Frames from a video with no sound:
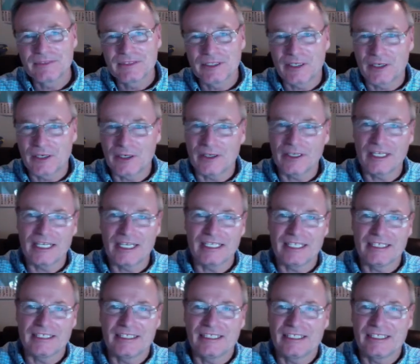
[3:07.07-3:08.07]
All right,
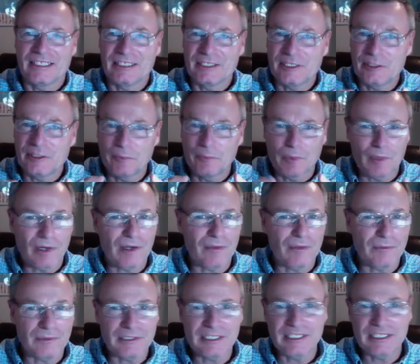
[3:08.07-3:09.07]
you
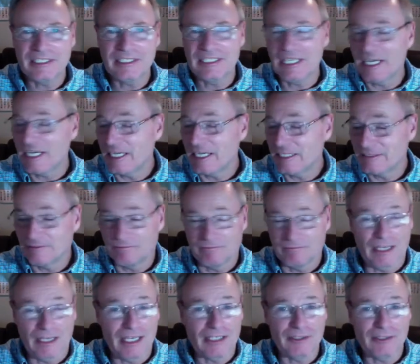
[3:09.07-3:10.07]
probably got,
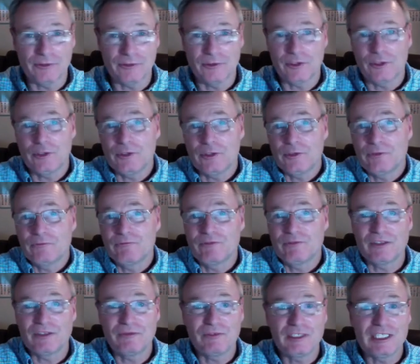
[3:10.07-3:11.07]
I don't know,
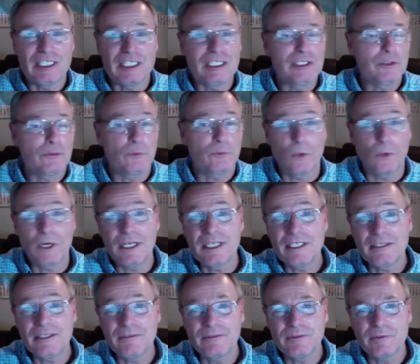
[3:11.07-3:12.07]
15, 20
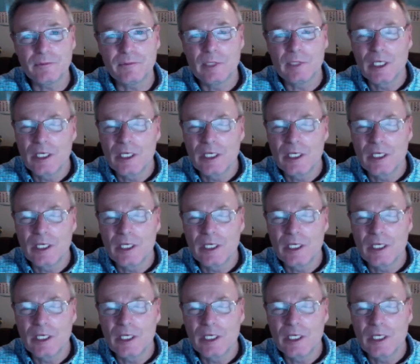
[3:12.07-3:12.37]
of them.